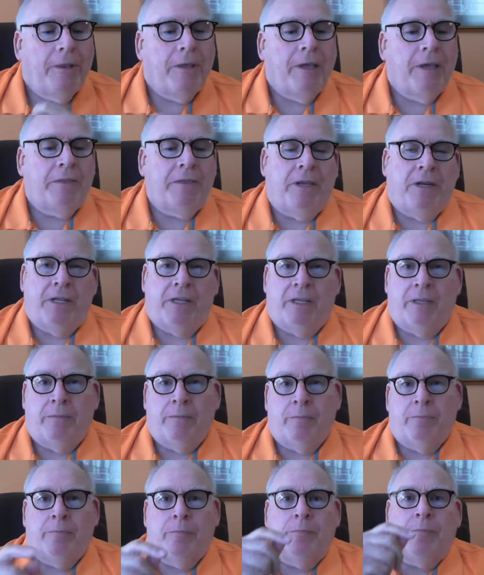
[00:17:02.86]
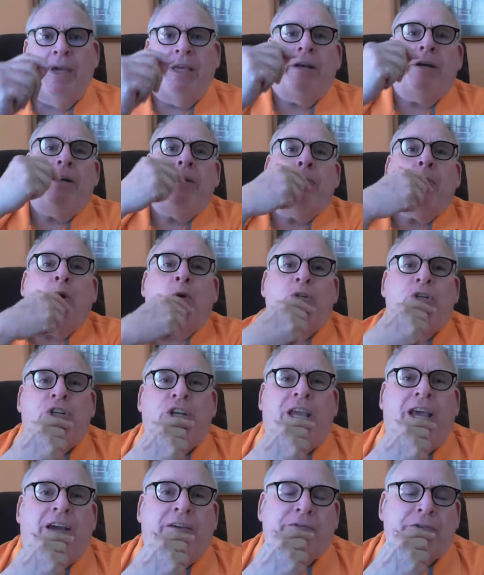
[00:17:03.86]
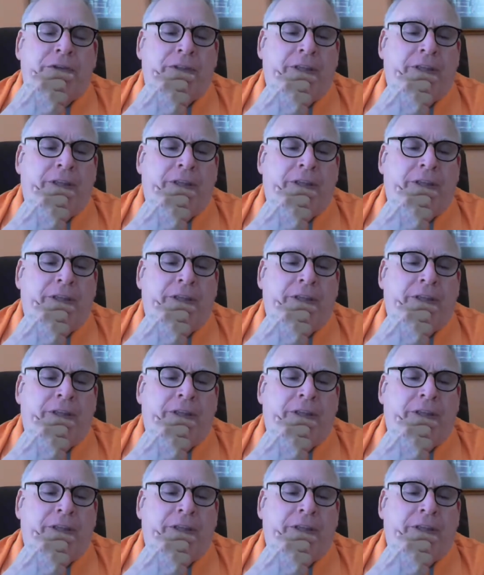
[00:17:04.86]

And then he made an emoji after